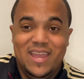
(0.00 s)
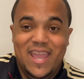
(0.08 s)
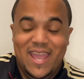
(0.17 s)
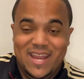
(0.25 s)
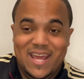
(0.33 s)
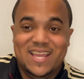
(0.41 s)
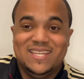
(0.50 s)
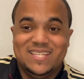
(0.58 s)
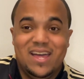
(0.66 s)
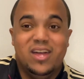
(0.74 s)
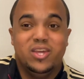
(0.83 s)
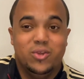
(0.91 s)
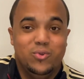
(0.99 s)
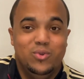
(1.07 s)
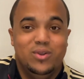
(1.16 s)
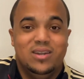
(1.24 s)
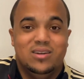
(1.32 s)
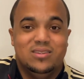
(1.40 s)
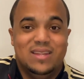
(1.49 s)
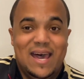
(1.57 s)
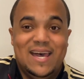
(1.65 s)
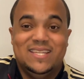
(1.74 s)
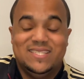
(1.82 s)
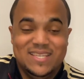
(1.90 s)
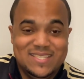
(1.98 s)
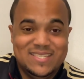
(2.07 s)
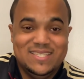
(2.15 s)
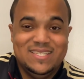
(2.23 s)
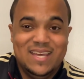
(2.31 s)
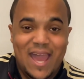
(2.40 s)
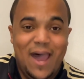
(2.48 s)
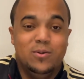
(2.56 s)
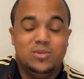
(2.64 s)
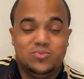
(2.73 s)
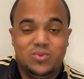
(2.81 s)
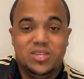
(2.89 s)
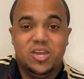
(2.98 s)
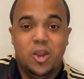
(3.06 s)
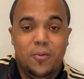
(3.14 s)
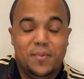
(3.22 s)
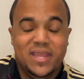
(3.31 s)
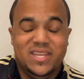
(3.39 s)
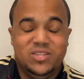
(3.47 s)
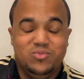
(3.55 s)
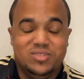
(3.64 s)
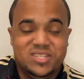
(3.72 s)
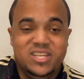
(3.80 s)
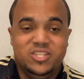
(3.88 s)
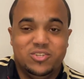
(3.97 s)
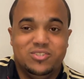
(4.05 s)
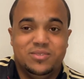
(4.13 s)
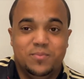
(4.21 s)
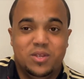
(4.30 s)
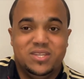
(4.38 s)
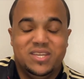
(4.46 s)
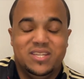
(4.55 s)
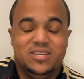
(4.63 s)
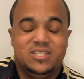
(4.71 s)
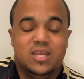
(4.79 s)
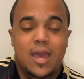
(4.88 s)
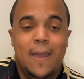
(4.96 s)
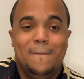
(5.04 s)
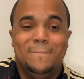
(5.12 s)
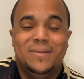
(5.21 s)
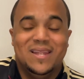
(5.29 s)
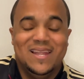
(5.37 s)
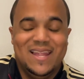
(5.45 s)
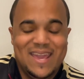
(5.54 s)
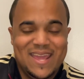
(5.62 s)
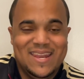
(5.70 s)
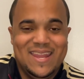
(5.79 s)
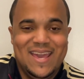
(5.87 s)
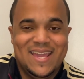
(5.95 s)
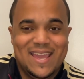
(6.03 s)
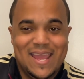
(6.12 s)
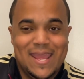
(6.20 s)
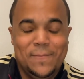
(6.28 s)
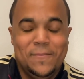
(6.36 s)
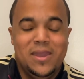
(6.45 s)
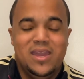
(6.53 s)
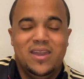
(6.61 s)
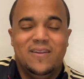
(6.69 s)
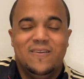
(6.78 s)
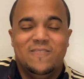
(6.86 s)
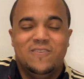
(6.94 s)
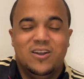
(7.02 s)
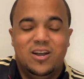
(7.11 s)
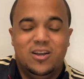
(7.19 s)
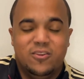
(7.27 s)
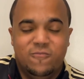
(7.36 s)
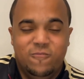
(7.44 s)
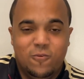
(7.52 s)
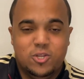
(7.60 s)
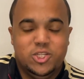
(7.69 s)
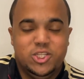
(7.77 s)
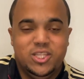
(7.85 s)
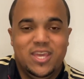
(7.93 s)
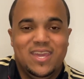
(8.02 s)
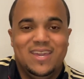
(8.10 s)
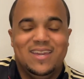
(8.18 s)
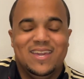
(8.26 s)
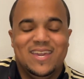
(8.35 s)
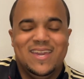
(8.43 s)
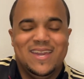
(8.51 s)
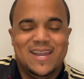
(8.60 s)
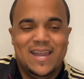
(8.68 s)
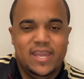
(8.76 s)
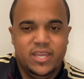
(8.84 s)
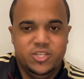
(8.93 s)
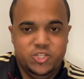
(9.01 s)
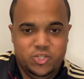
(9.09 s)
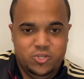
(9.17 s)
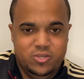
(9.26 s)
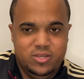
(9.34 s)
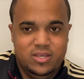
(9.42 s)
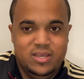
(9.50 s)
And I can tell you, last season, I was really hoping to see Josef Martinez play in that game. Unfortunately, he got injured.